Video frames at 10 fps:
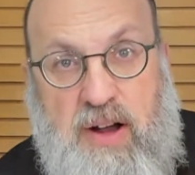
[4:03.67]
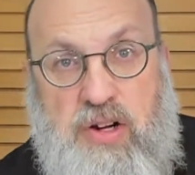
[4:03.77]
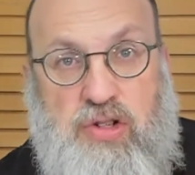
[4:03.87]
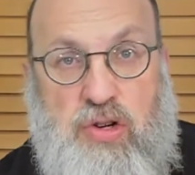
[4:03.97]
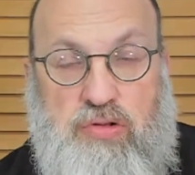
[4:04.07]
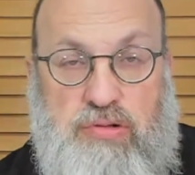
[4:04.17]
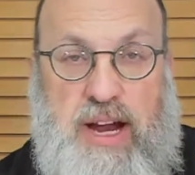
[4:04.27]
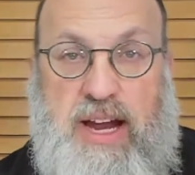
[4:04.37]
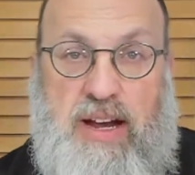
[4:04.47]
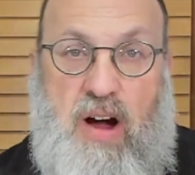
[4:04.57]
should
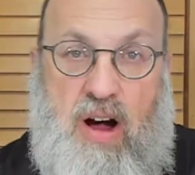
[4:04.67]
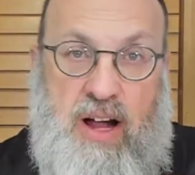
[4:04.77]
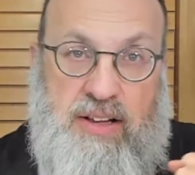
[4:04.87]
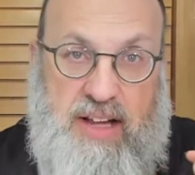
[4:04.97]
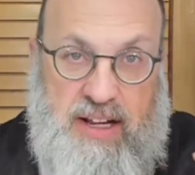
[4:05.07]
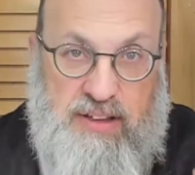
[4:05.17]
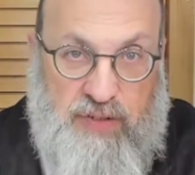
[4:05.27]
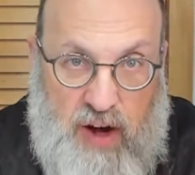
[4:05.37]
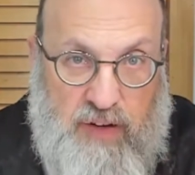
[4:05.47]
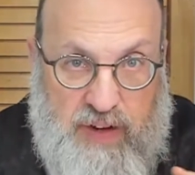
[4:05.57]
read on
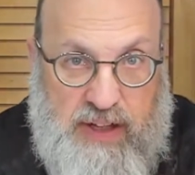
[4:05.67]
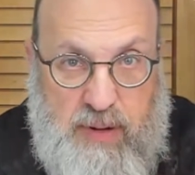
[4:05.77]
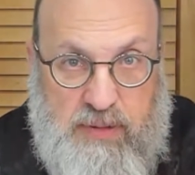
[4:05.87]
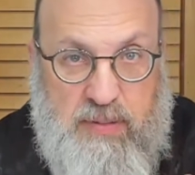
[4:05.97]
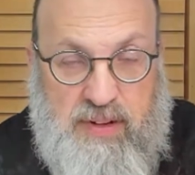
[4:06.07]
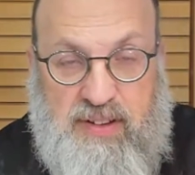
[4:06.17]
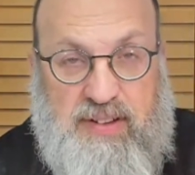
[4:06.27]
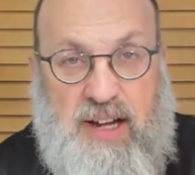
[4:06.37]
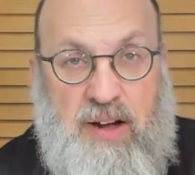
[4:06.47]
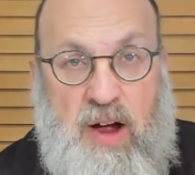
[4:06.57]
Tezvav and keep the
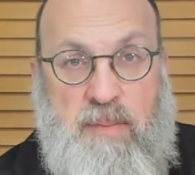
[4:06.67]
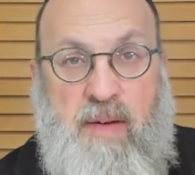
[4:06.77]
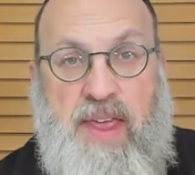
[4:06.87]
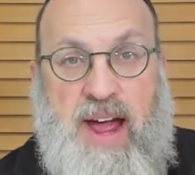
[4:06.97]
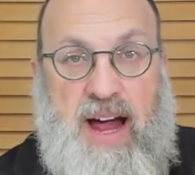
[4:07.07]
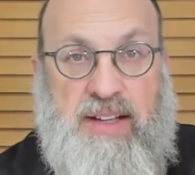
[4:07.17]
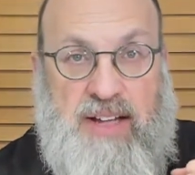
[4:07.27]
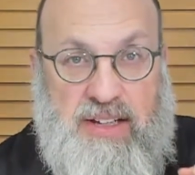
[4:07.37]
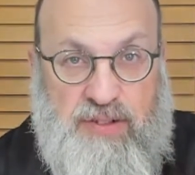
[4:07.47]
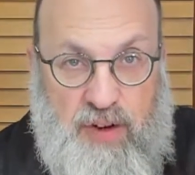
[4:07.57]
mitzvahs on
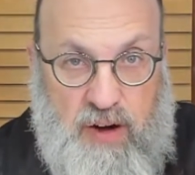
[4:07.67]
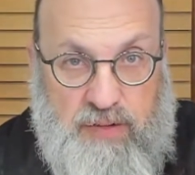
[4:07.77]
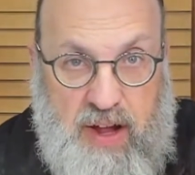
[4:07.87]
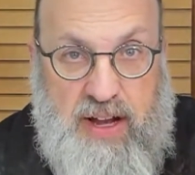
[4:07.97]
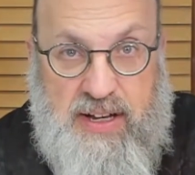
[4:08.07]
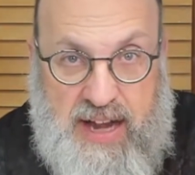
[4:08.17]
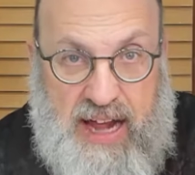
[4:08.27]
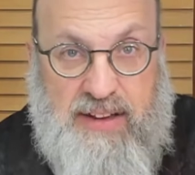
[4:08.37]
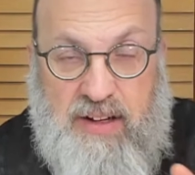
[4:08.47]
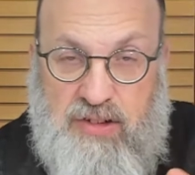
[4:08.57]
Tezvav
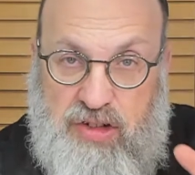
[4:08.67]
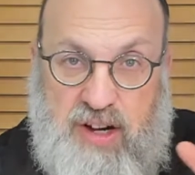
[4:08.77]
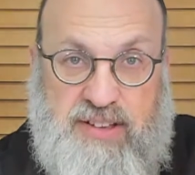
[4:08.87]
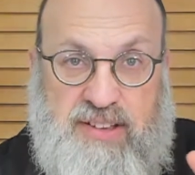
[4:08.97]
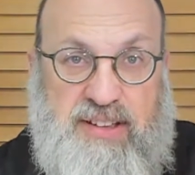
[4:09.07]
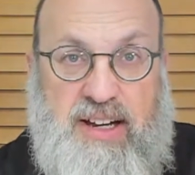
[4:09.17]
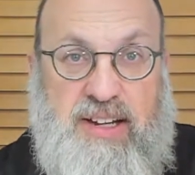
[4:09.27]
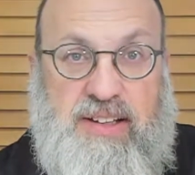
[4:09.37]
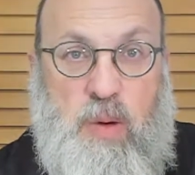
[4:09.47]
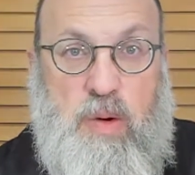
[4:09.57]
not just
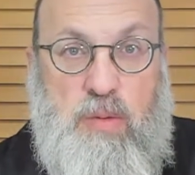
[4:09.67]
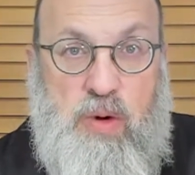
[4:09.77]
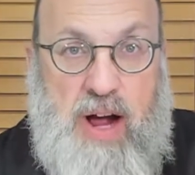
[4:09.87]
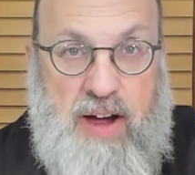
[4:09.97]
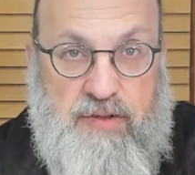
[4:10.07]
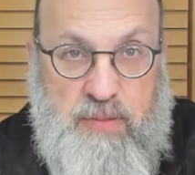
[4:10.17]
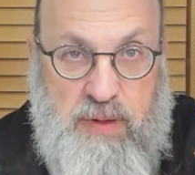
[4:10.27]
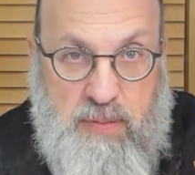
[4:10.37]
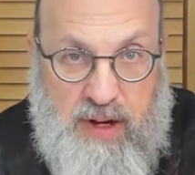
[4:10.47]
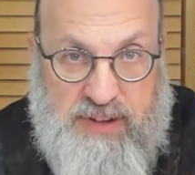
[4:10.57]
cities that were mukaf
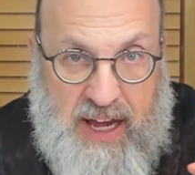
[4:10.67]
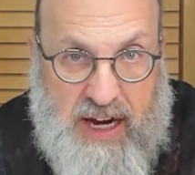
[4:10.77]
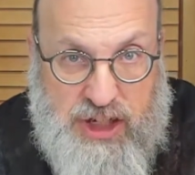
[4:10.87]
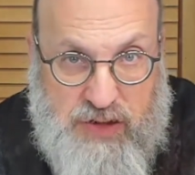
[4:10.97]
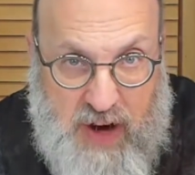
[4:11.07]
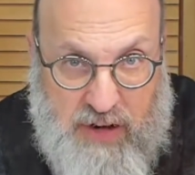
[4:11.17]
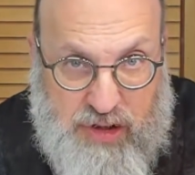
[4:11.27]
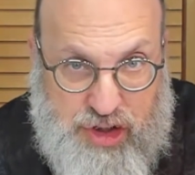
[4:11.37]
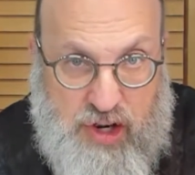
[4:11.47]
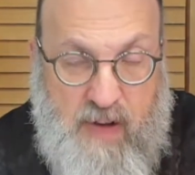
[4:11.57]
mimaisach
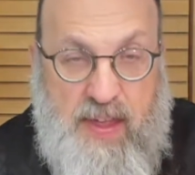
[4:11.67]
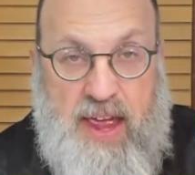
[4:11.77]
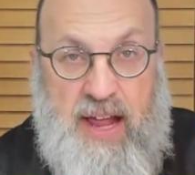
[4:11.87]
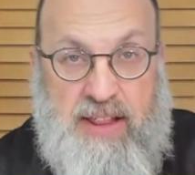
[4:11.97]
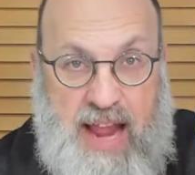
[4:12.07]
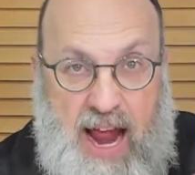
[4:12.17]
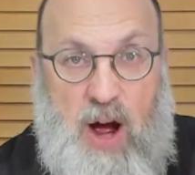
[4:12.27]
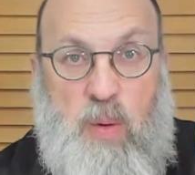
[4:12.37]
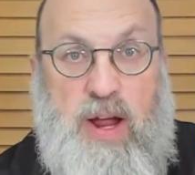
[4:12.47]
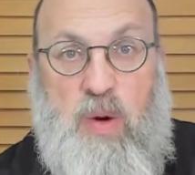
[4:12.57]
Shverish, And
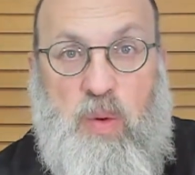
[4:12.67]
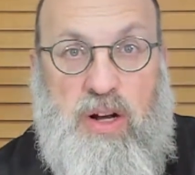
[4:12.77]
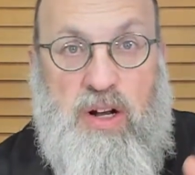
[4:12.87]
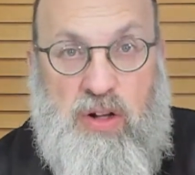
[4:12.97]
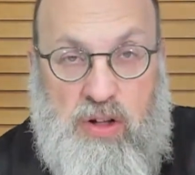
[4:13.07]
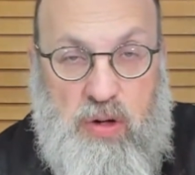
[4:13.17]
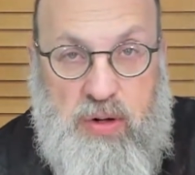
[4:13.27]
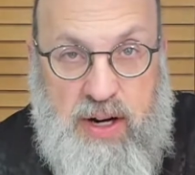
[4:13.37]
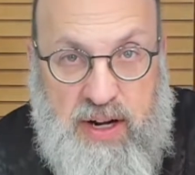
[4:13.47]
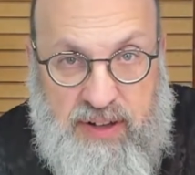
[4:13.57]
now it would
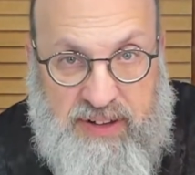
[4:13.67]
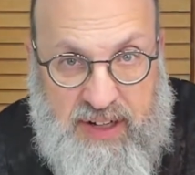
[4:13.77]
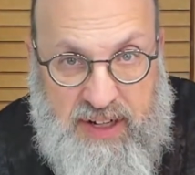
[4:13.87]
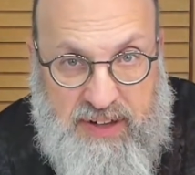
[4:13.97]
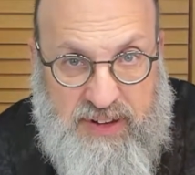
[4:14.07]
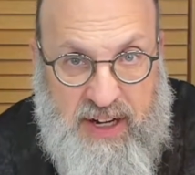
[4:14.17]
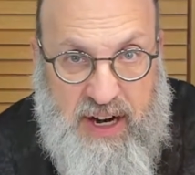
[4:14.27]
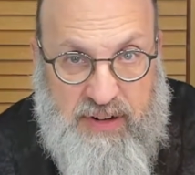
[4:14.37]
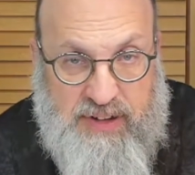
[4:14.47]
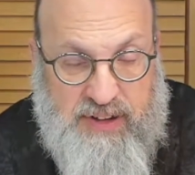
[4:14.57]
include cities in
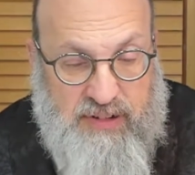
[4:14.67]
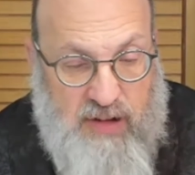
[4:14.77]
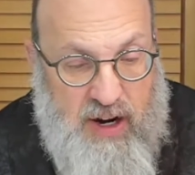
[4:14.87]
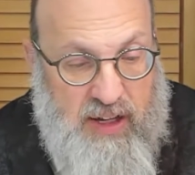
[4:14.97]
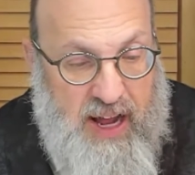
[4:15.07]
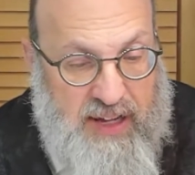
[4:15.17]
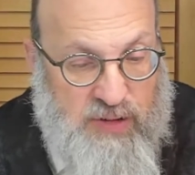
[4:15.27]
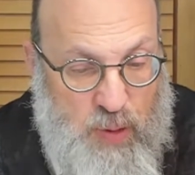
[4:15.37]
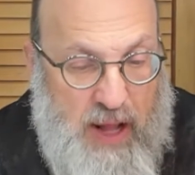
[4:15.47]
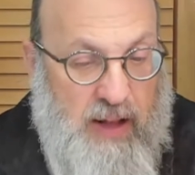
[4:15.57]
Eretz Yisrael as
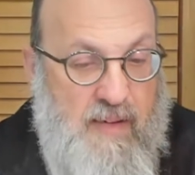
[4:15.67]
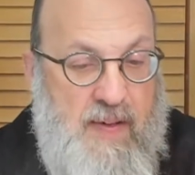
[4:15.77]
well.